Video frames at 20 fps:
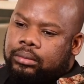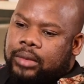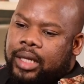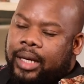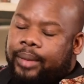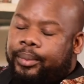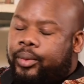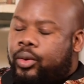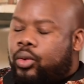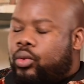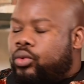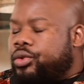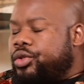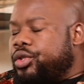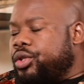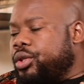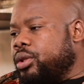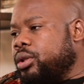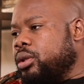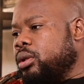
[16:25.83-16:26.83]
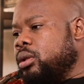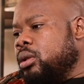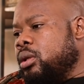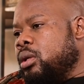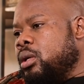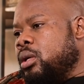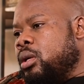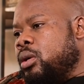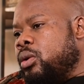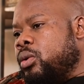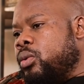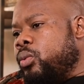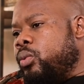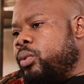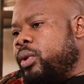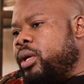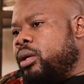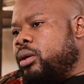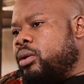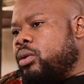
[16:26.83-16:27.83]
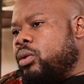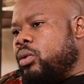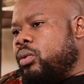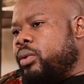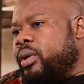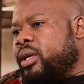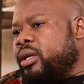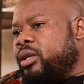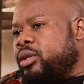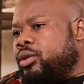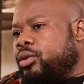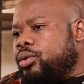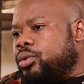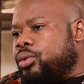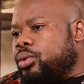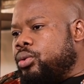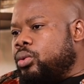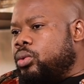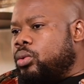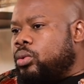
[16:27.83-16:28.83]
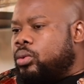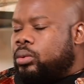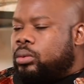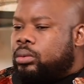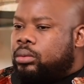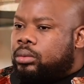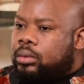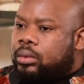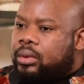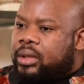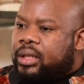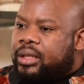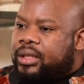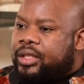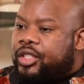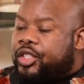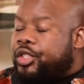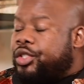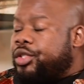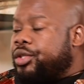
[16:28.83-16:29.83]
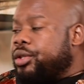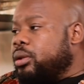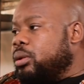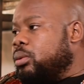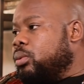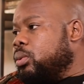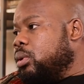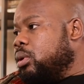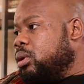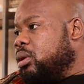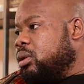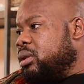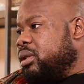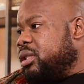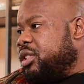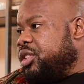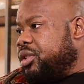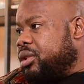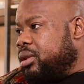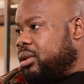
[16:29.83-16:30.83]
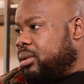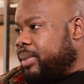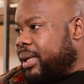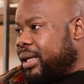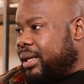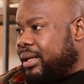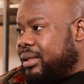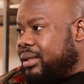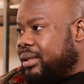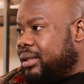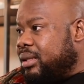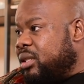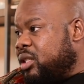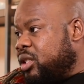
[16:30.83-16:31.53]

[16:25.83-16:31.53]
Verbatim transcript: approach. Mm-hmm. We're going into the digital world, digital marketing,